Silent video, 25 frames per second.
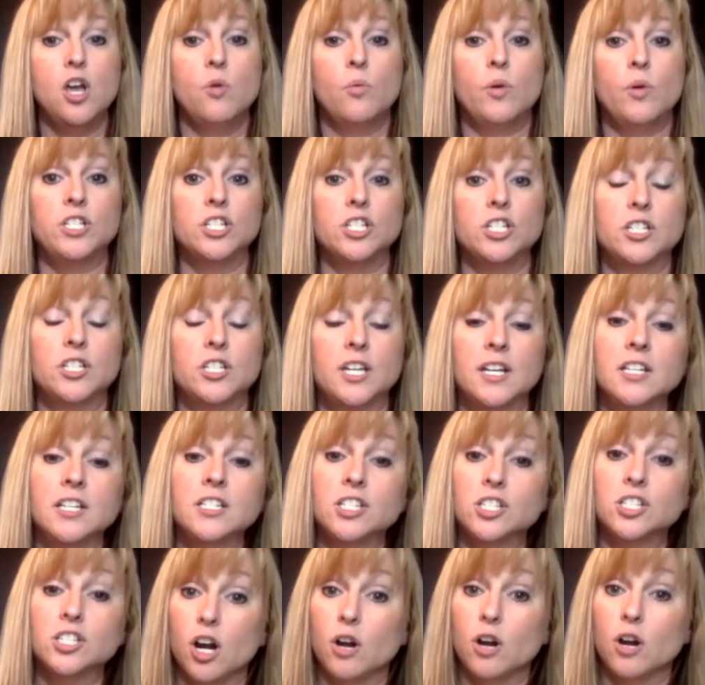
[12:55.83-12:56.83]
which is going to
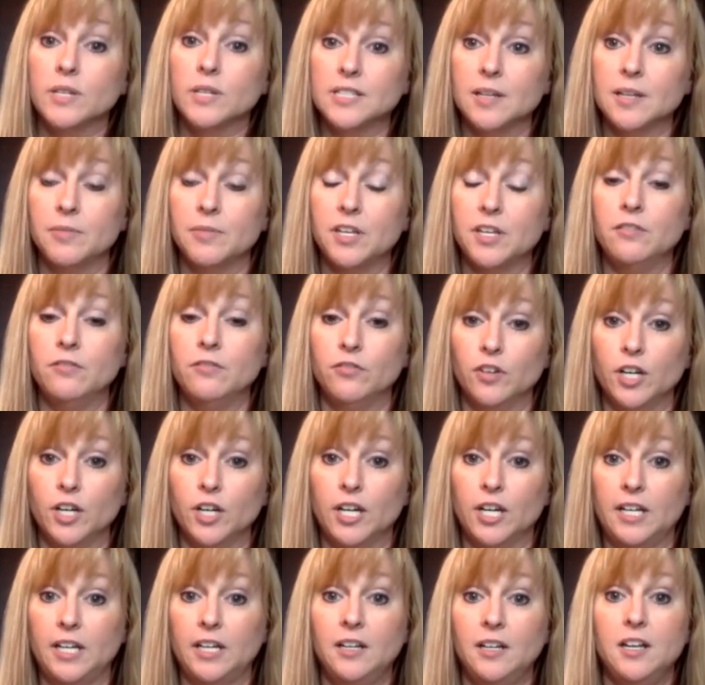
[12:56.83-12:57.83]
start with something
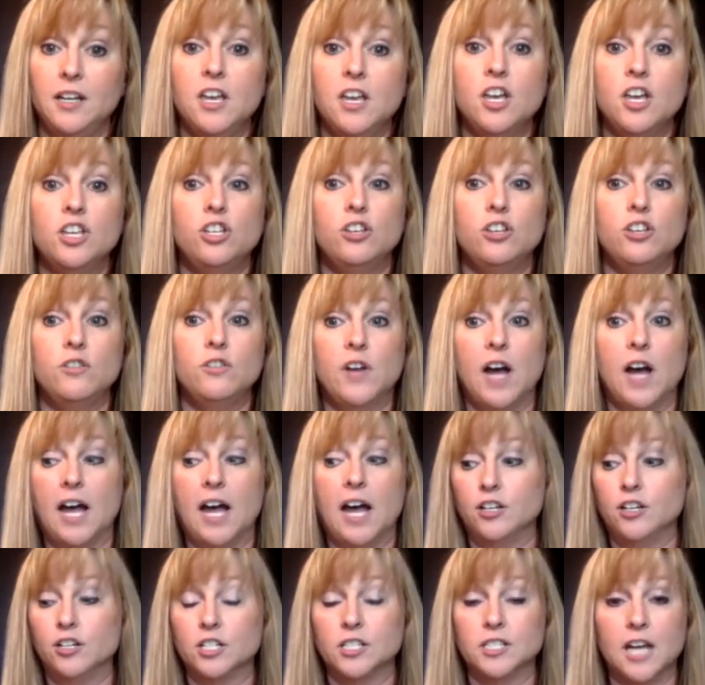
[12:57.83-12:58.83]
free, you've
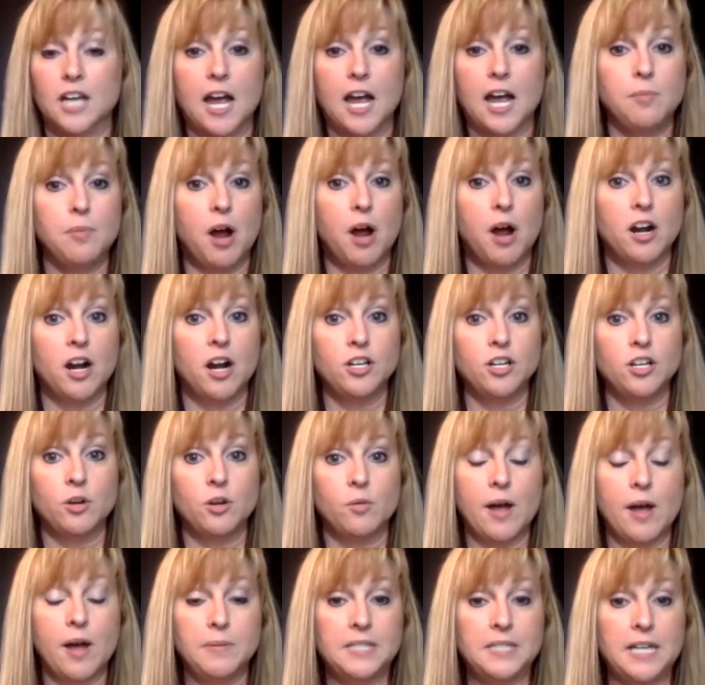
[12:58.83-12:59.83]
got your sidebar on your
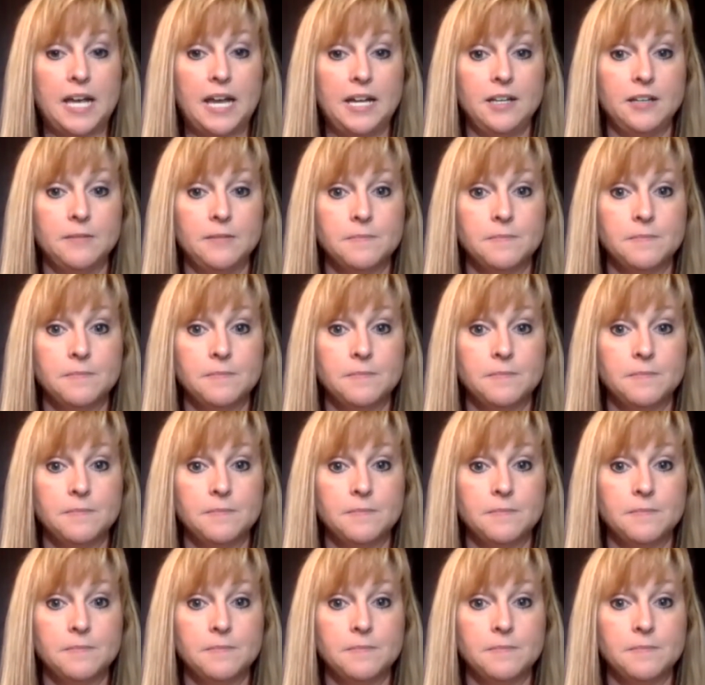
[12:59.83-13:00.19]
website.